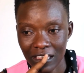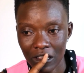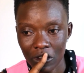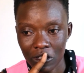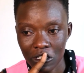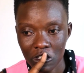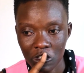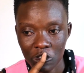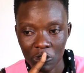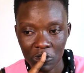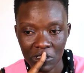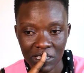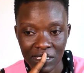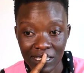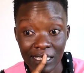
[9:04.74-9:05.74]
they're going to
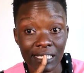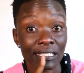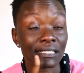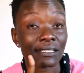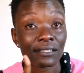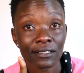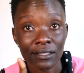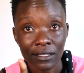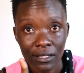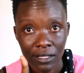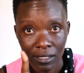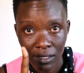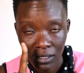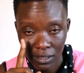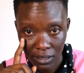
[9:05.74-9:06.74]
see
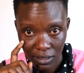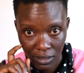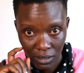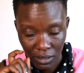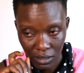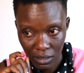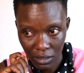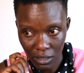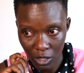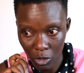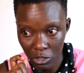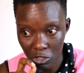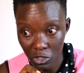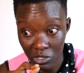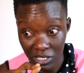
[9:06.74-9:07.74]

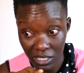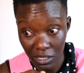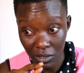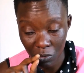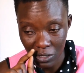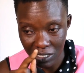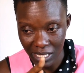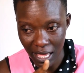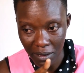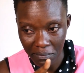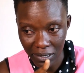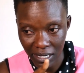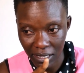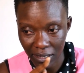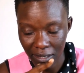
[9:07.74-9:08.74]
what's
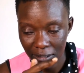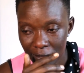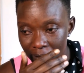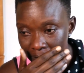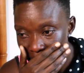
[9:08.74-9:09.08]
happening.